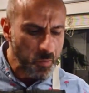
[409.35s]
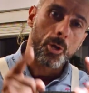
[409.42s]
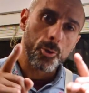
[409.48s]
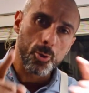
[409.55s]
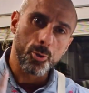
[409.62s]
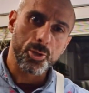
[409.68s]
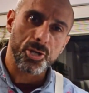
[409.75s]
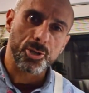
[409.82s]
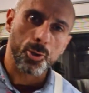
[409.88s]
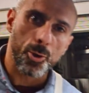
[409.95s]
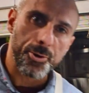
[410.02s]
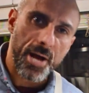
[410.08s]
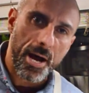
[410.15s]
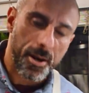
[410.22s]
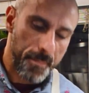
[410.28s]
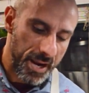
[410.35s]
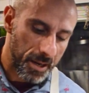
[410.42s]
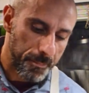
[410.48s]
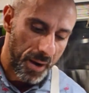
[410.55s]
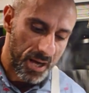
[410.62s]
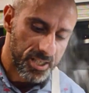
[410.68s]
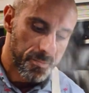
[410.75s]
you just learned how to
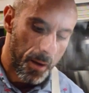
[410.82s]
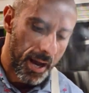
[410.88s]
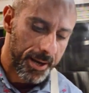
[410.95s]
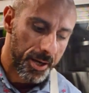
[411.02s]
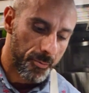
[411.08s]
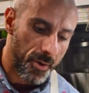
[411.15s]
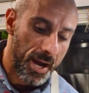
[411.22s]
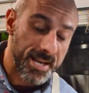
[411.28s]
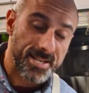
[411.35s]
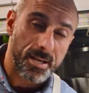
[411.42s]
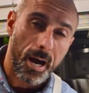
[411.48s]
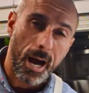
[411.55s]
make basmati rice.